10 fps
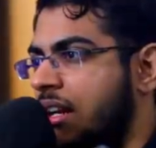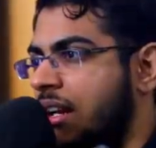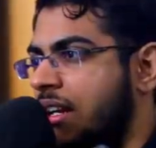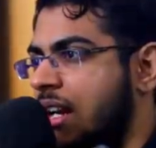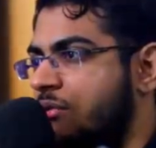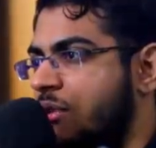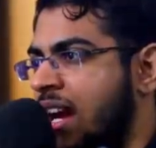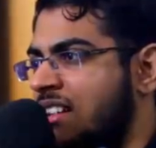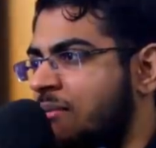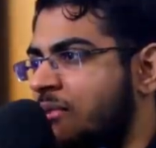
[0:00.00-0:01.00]
And I get
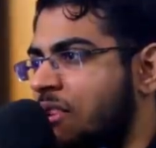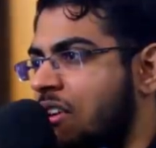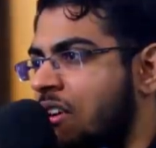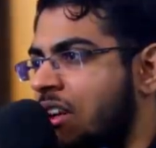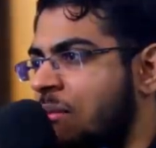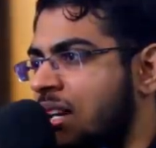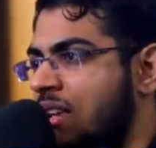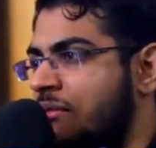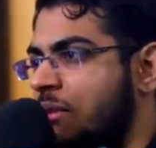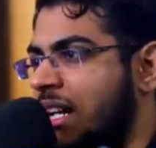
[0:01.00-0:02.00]
rank up for all
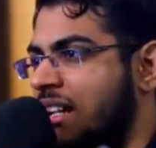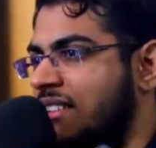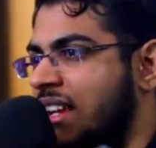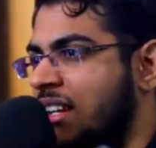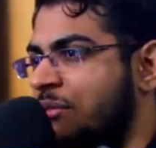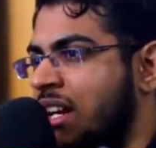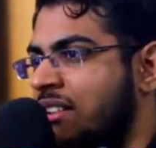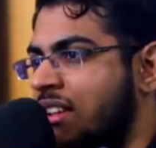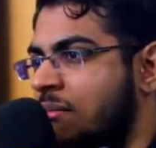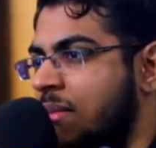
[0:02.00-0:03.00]
my rifle max. That's
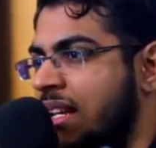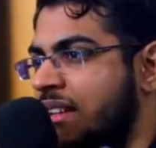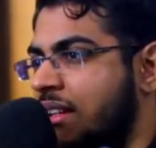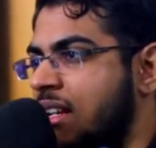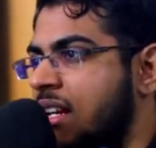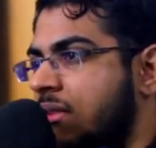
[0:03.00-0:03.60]
why it's amazing.